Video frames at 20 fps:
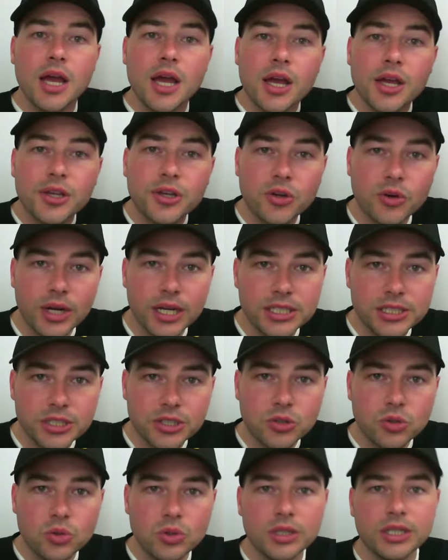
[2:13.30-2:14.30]
your engine
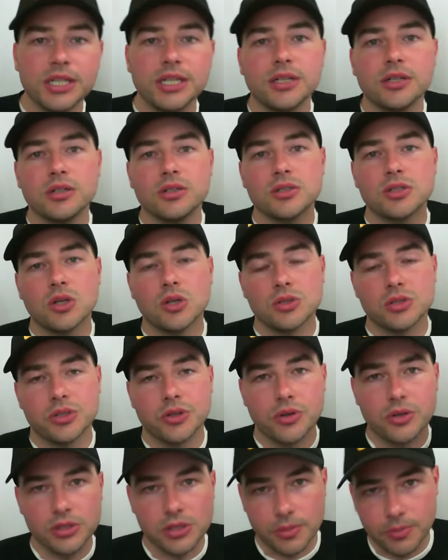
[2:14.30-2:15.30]
coolant heaters, also
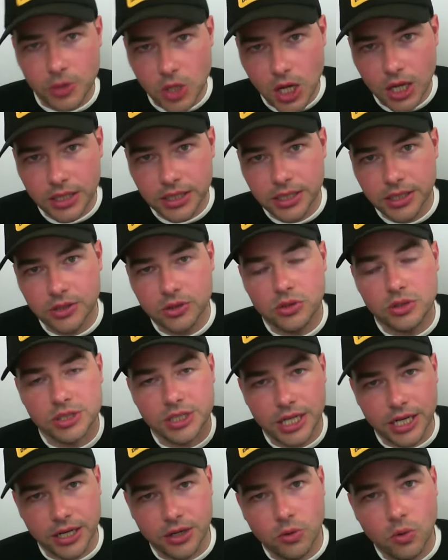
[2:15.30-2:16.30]
known as a block heater or
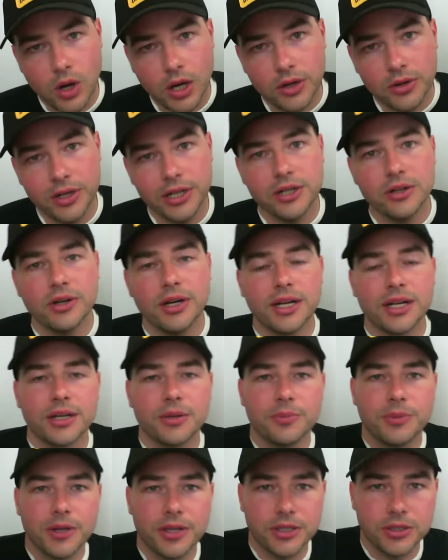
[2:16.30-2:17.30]
jacket water heater, and
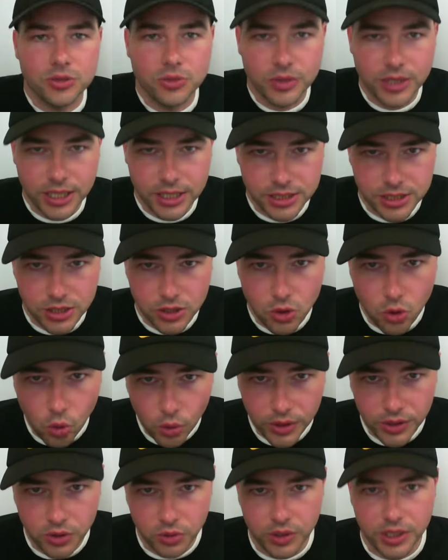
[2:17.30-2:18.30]
compare that to an engine
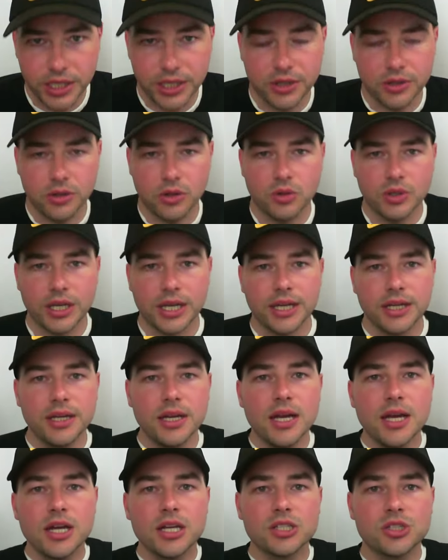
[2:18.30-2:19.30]
oil heater, okay?
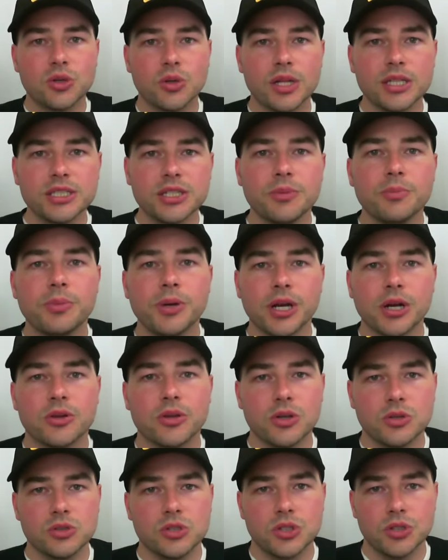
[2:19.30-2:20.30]
So let's compare
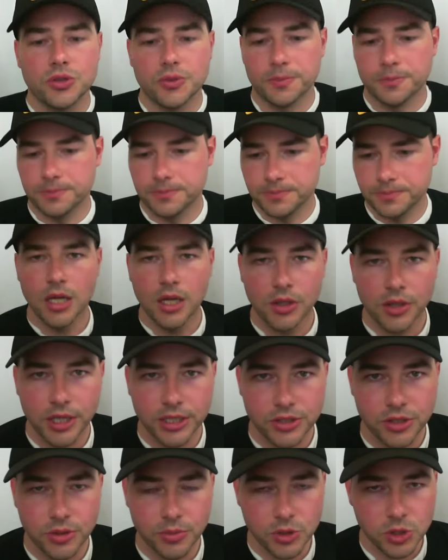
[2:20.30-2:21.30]
those two. Okay,
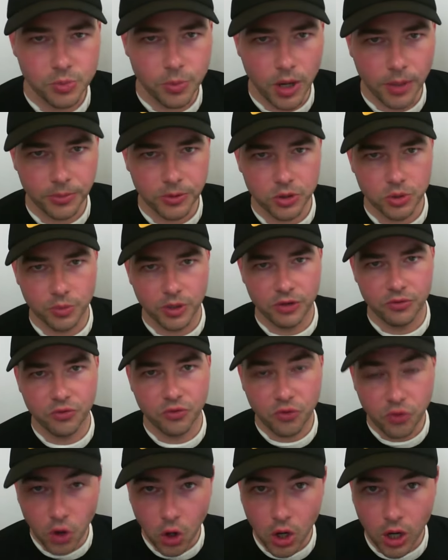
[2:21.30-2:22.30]
so the most popular by
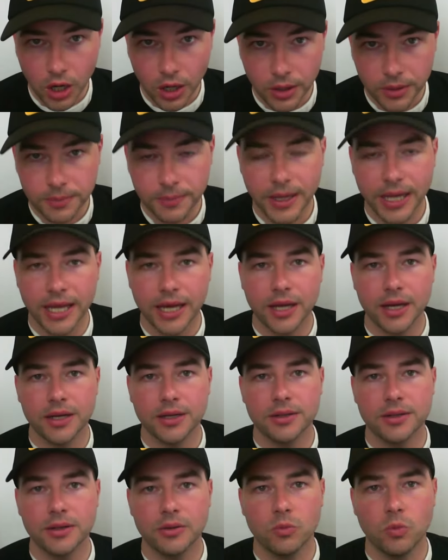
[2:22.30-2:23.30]
far,
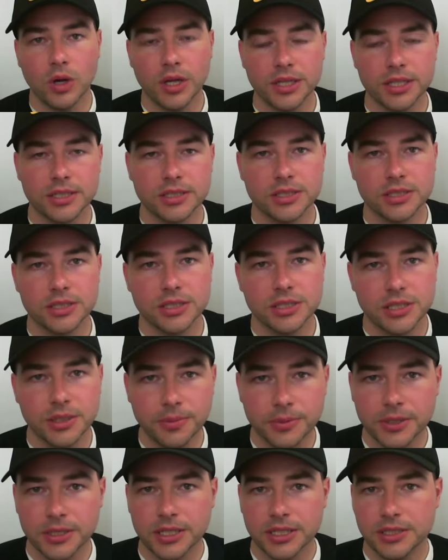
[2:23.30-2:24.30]
and one that's
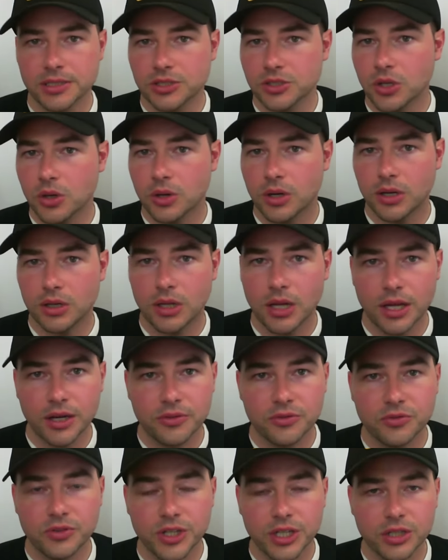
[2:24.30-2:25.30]
typically installed on a lot
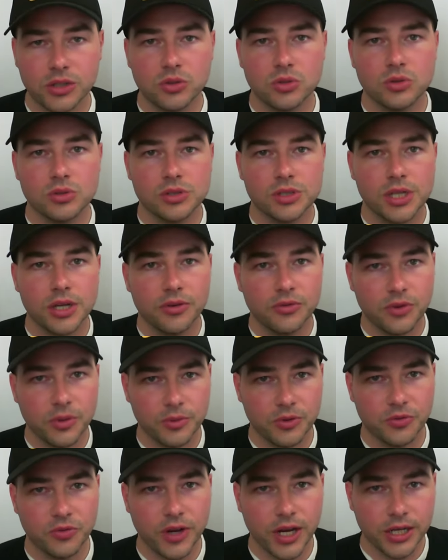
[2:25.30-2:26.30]
of vehicles from
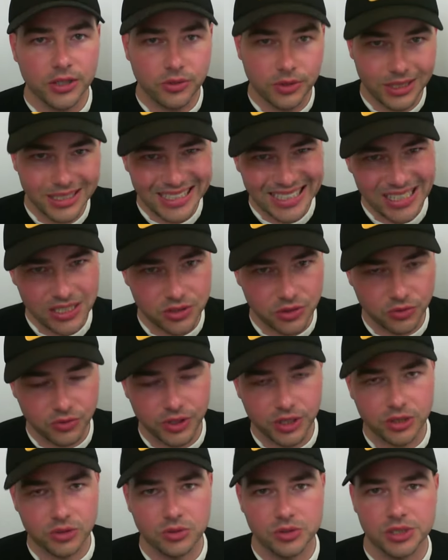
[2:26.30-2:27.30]
the factory, diesel
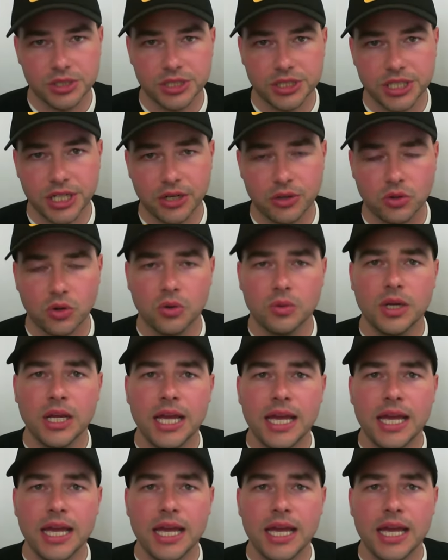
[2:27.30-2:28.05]
vehicles in general,